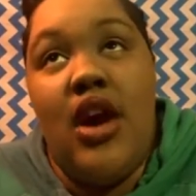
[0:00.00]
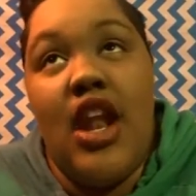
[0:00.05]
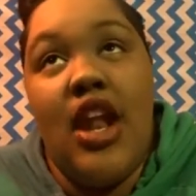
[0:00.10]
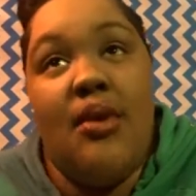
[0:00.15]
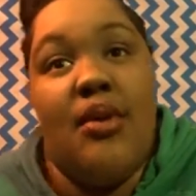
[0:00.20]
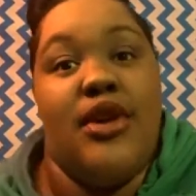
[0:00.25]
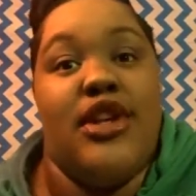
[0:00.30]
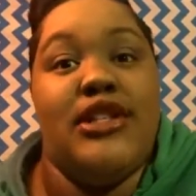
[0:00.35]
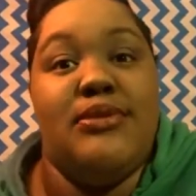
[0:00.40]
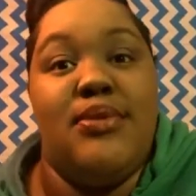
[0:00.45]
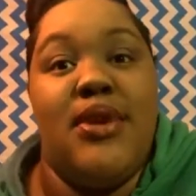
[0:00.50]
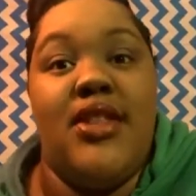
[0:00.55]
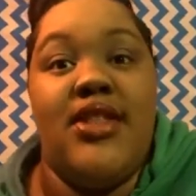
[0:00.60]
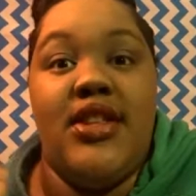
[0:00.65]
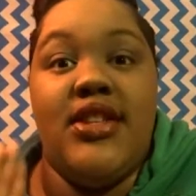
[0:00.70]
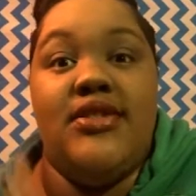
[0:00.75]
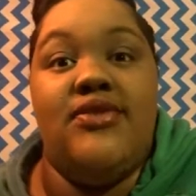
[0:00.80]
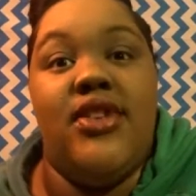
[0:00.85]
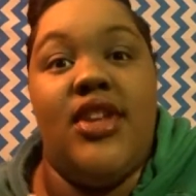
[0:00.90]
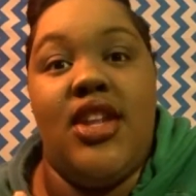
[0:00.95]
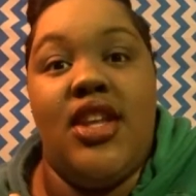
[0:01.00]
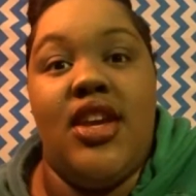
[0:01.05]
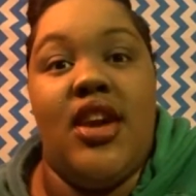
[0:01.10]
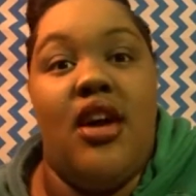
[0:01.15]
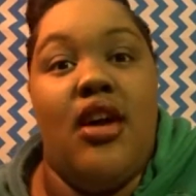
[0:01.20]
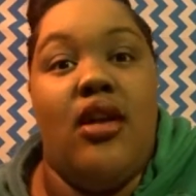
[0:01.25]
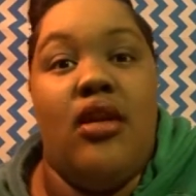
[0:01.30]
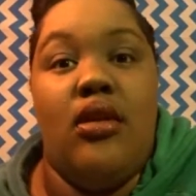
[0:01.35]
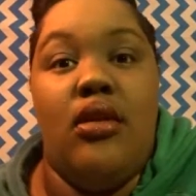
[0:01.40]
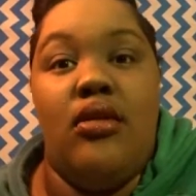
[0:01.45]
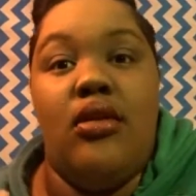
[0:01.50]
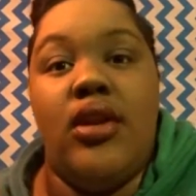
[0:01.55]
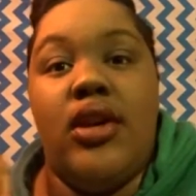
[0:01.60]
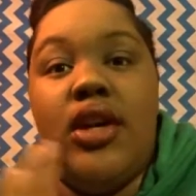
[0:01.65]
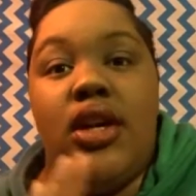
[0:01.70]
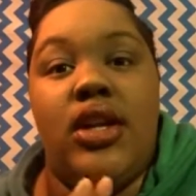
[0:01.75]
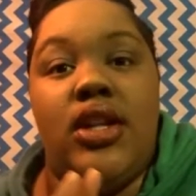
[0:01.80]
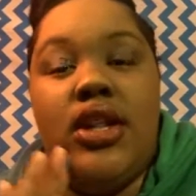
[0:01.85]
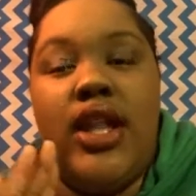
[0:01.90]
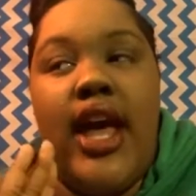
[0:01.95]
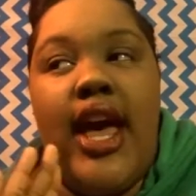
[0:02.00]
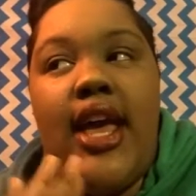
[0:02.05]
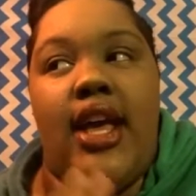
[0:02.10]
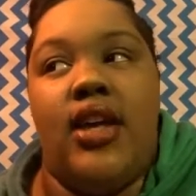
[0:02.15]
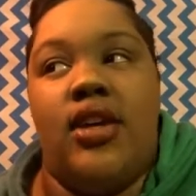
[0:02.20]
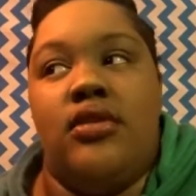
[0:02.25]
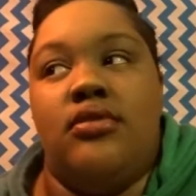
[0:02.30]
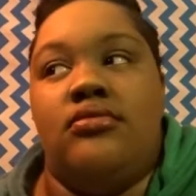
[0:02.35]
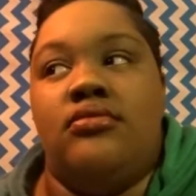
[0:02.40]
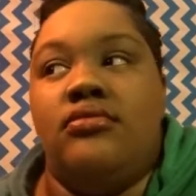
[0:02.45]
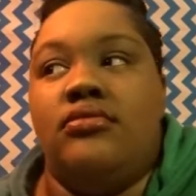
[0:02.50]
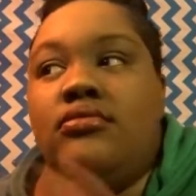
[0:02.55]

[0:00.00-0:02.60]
I don't want to spend this video like